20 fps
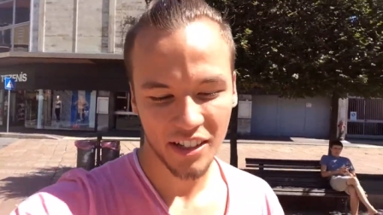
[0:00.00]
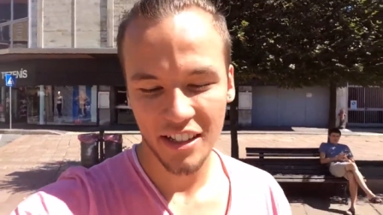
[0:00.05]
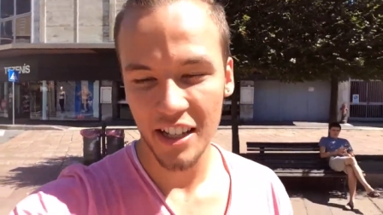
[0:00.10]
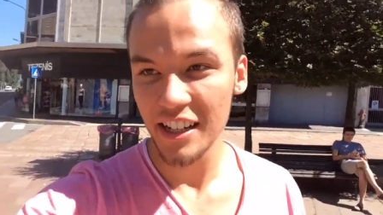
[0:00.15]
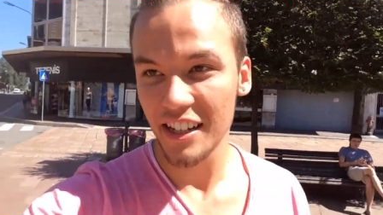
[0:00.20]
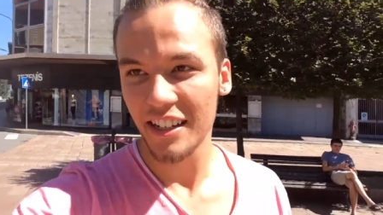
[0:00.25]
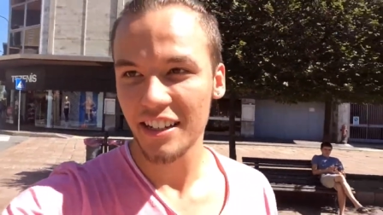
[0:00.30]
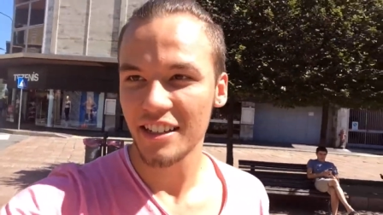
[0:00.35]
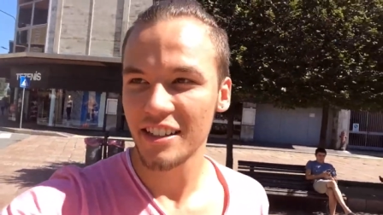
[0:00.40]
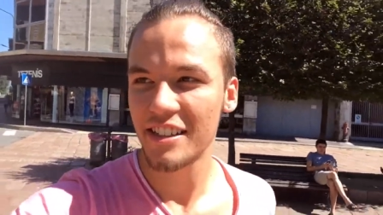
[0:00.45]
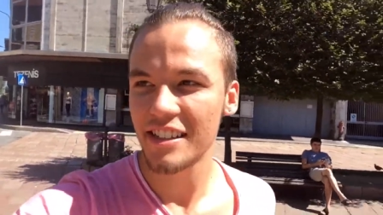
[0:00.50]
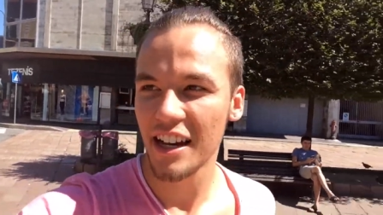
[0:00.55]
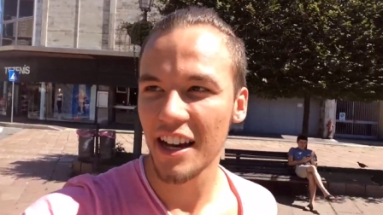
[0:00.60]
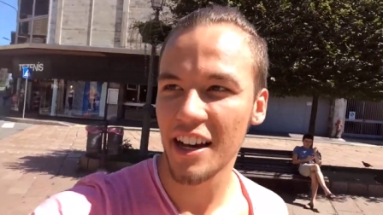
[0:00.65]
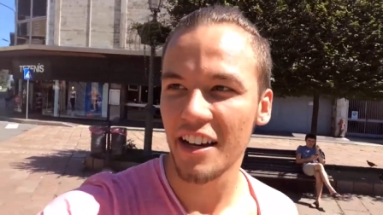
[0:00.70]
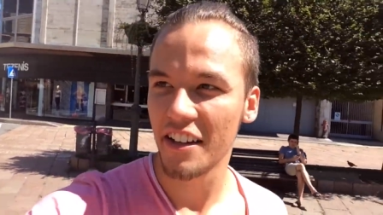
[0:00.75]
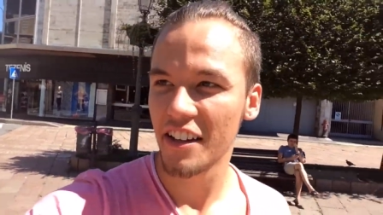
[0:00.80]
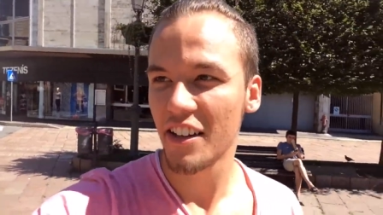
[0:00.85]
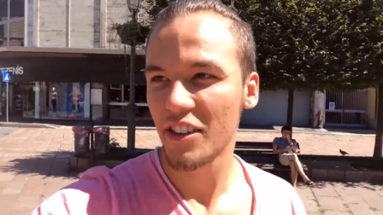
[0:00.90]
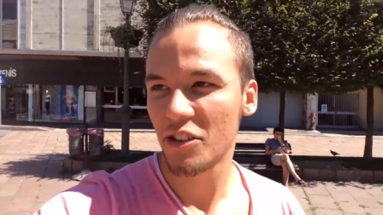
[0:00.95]
It said it
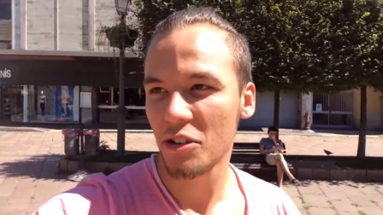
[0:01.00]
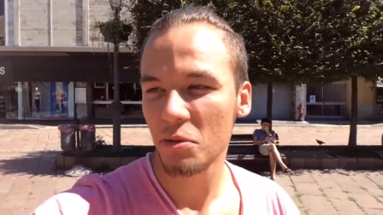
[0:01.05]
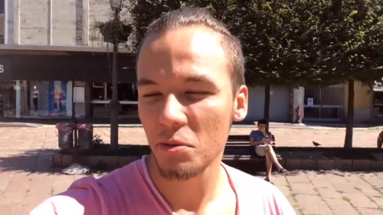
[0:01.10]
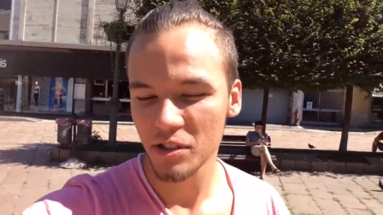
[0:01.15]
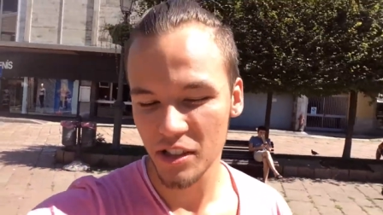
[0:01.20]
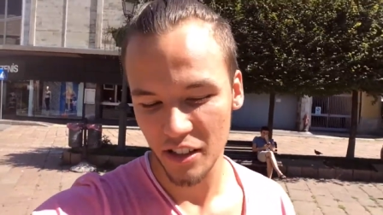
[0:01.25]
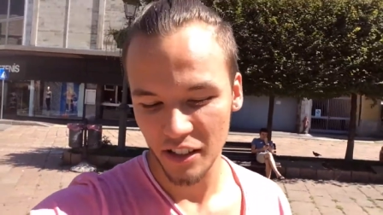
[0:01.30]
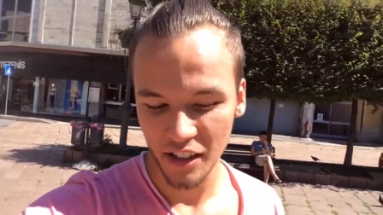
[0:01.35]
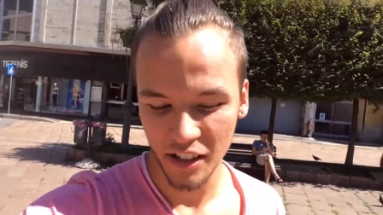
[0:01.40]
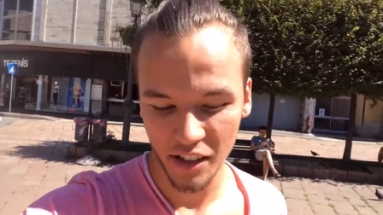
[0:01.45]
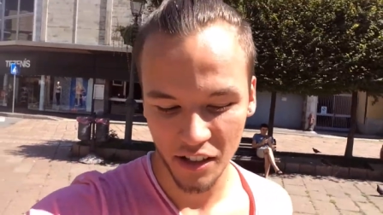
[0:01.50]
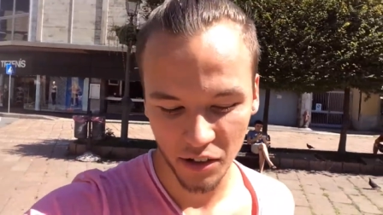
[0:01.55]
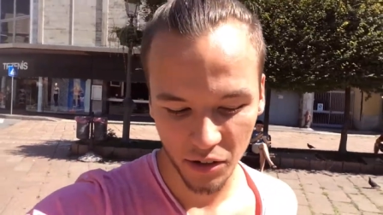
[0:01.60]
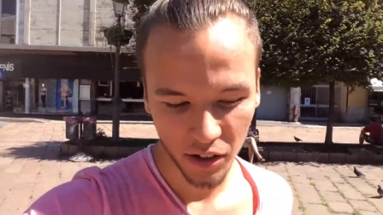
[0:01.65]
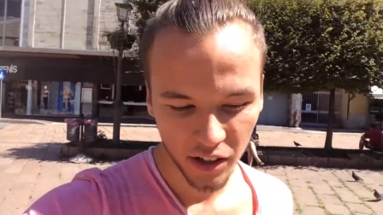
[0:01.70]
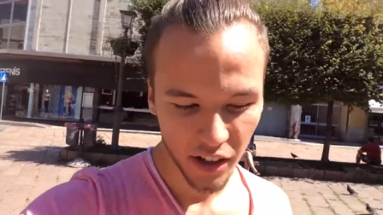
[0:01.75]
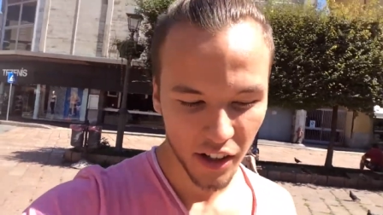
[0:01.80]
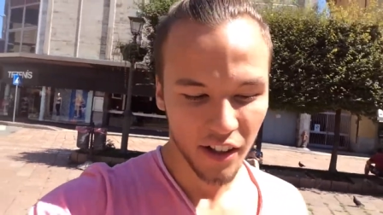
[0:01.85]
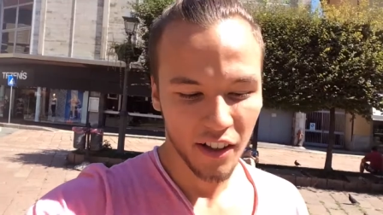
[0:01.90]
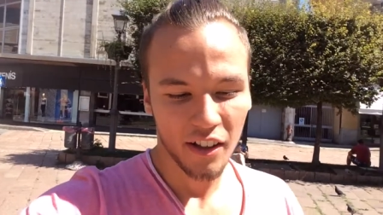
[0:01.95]
inside. I thought it was illegal
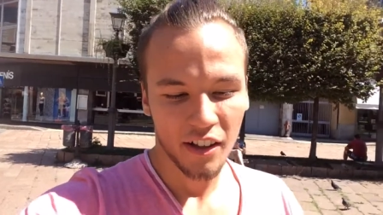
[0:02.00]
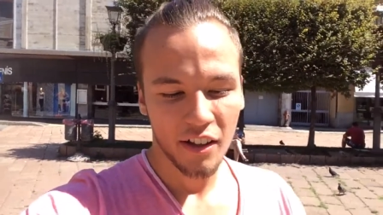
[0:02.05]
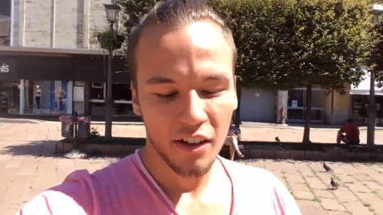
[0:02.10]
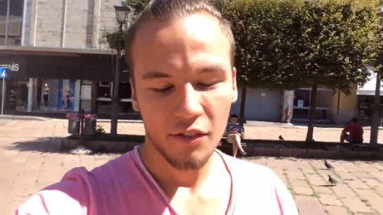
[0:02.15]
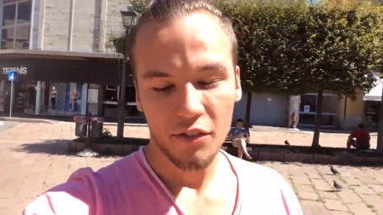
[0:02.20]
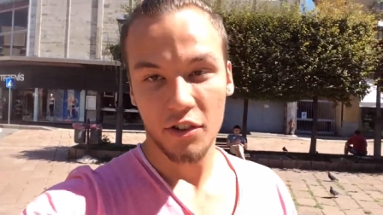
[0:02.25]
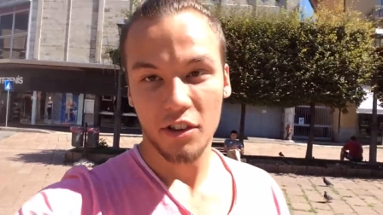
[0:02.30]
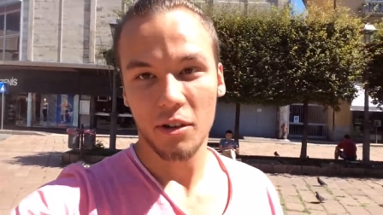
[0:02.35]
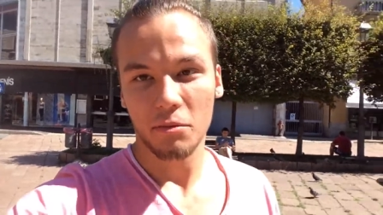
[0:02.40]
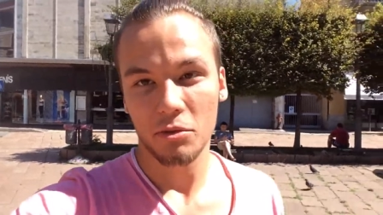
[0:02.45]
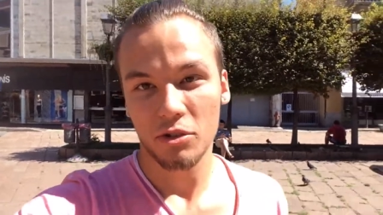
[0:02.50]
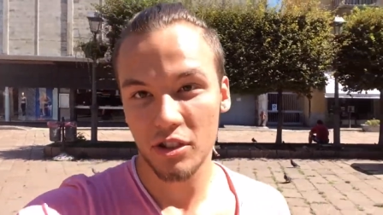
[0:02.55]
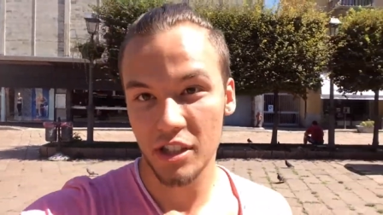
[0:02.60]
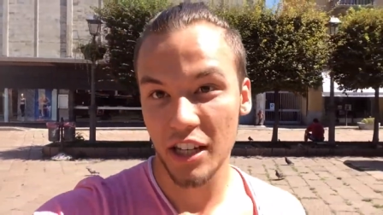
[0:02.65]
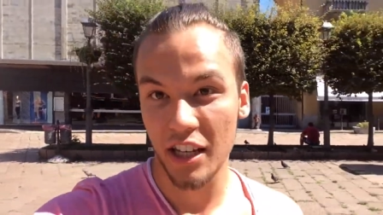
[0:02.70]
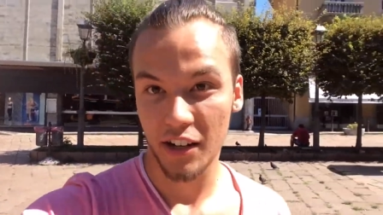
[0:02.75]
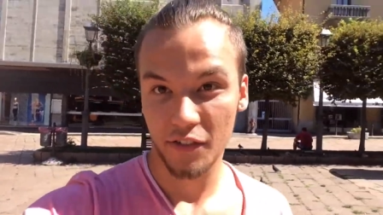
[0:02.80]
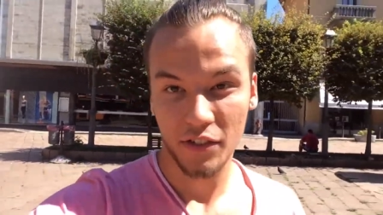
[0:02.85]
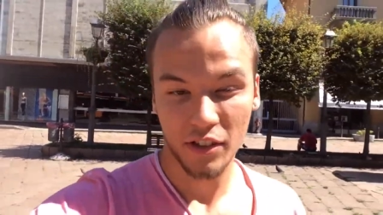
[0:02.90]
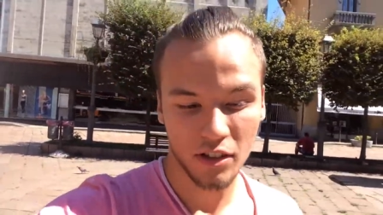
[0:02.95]
for them to
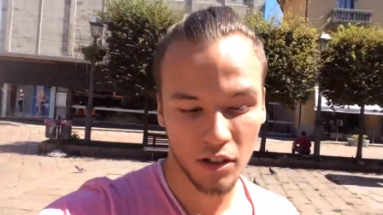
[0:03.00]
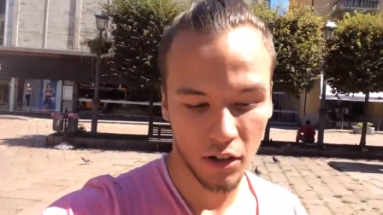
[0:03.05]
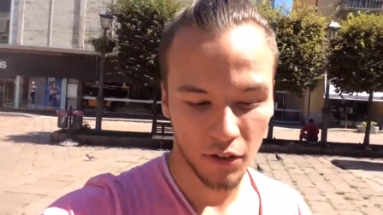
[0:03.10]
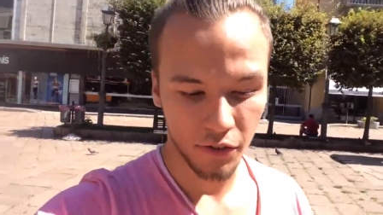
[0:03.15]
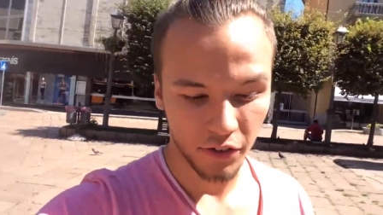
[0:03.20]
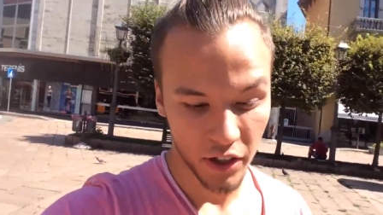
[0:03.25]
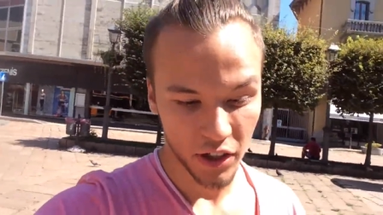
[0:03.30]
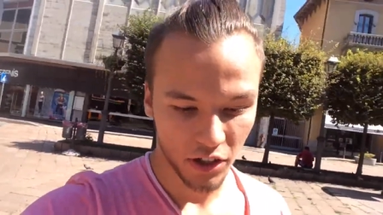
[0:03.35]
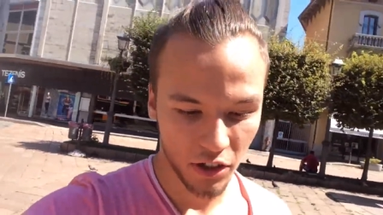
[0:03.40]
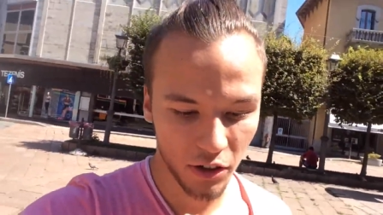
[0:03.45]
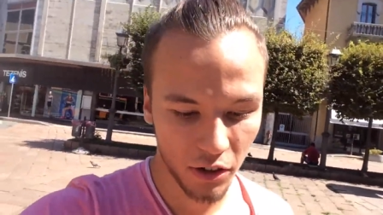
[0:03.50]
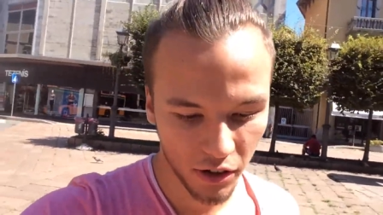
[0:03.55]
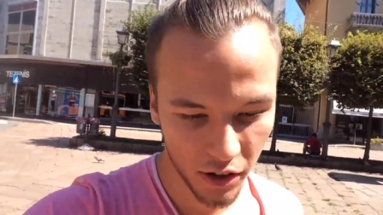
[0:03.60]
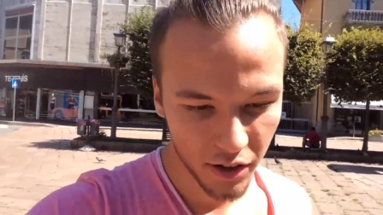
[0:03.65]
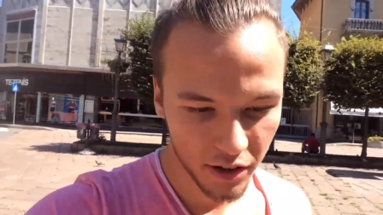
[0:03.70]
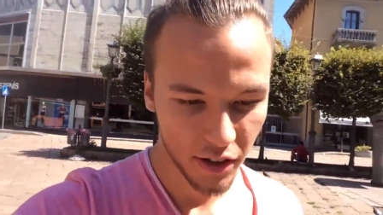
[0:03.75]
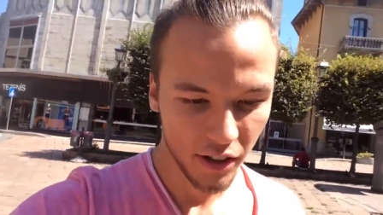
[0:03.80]
say it if it's not official.